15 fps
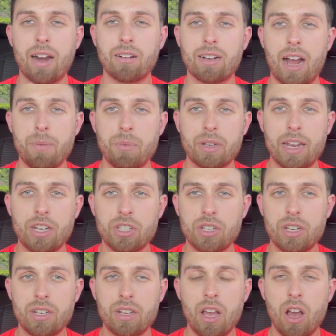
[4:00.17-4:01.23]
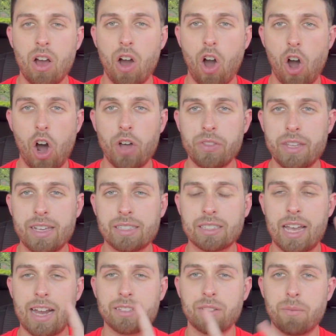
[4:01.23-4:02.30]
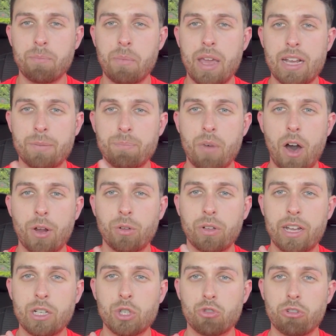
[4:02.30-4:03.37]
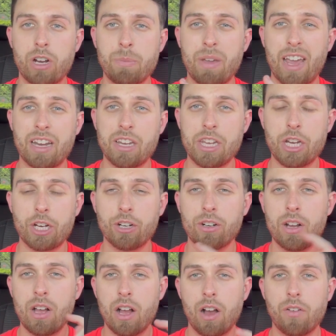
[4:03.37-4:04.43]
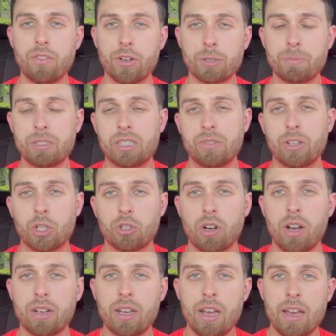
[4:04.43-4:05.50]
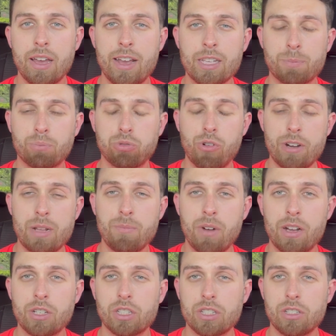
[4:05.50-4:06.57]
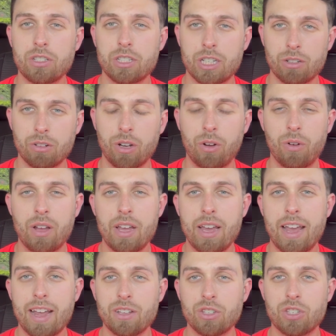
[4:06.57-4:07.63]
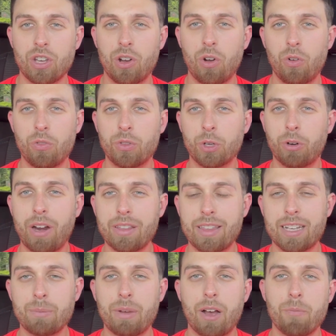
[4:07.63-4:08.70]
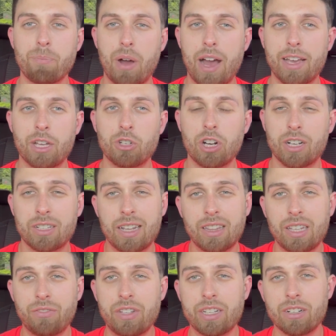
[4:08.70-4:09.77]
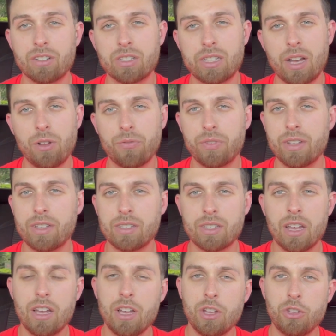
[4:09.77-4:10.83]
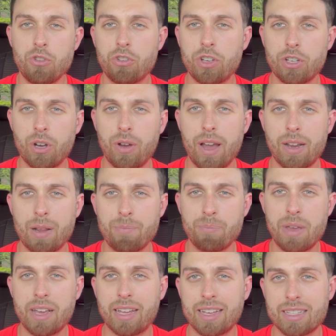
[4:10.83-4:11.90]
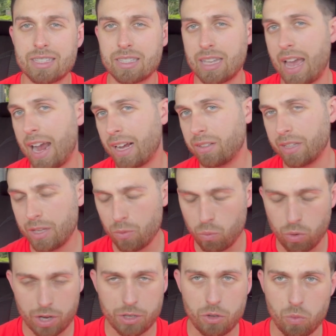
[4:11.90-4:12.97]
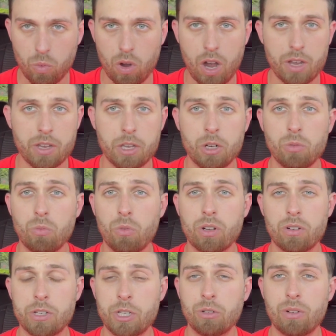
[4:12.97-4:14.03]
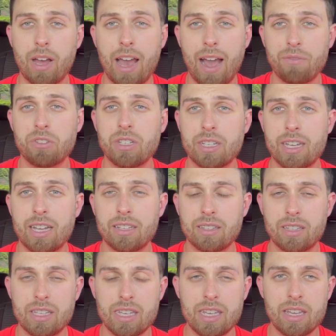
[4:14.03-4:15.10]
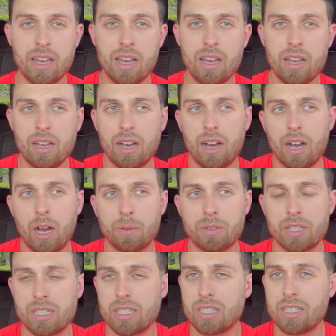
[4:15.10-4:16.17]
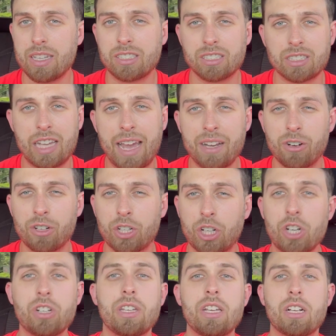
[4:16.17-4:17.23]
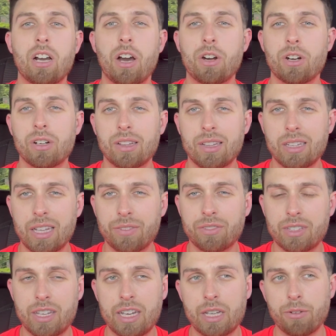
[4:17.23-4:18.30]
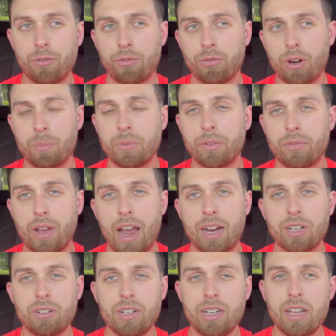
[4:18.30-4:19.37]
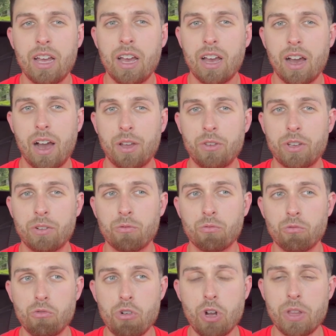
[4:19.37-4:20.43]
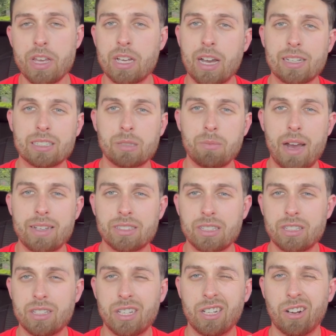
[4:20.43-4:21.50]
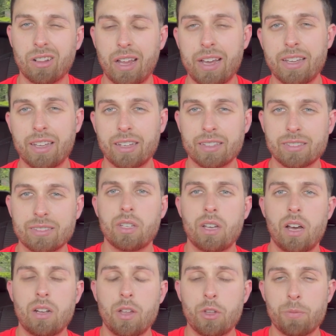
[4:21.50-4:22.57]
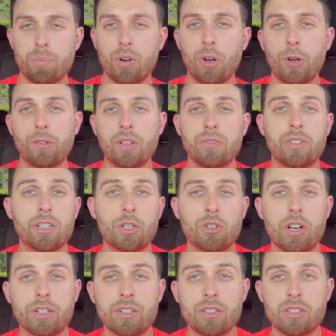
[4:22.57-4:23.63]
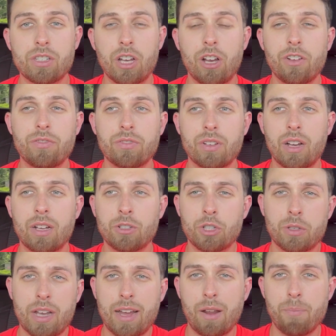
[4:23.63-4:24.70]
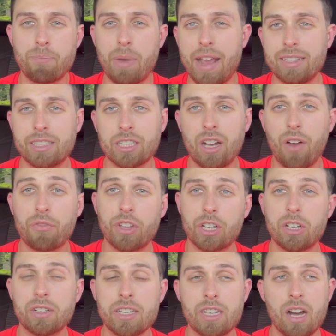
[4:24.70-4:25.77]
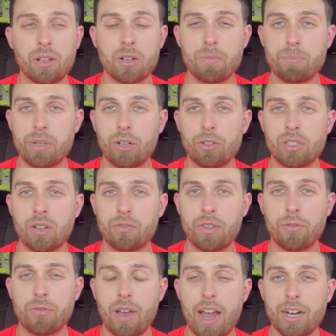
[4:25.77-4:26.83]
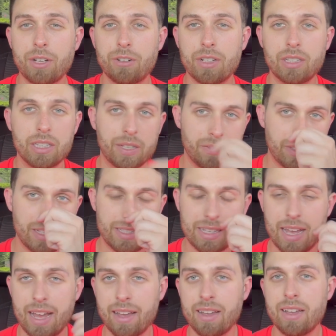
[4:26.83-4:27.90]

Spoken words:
combination on the exact make, model, and trim and year of your specific truck is pretty much zero. And so the great thing about buying a truck and then lifting yourself is you can go ahead and pick exactly what you want. You don't have to get this standard cookie cutter lift kit from the factory. You can really customize it to your liking. Another pro of lifting the truck yourself, just kind of basing off the cookie color build of the factory lifts, is that